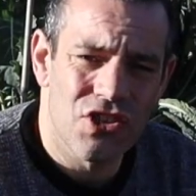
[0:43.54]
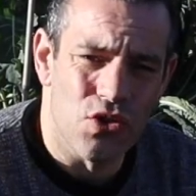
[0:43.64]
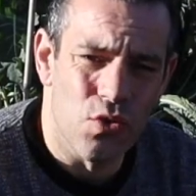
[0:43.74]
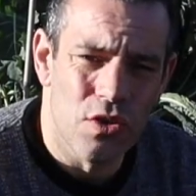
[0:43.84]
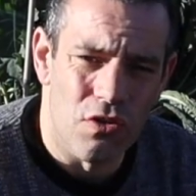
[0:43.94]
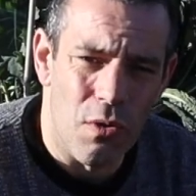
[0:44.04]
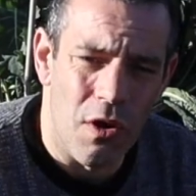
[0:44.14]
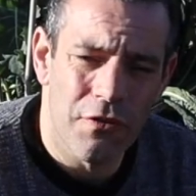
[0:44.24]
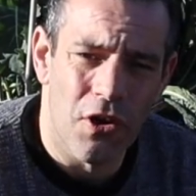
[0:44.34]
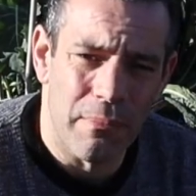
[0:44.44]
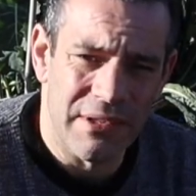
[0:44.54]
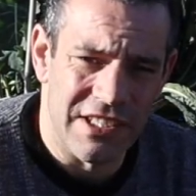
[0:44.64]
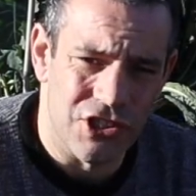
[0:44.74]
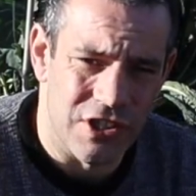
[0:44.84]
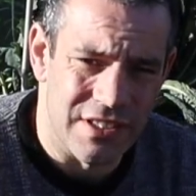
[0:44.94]
2 grow off
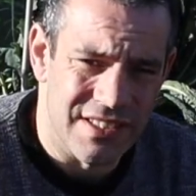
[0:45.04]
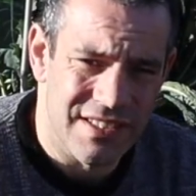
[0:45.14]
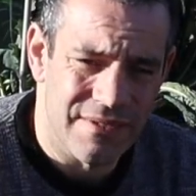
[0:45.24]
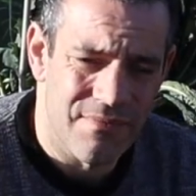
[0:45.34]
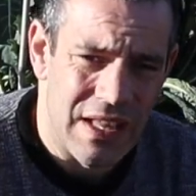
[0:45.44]
competitions.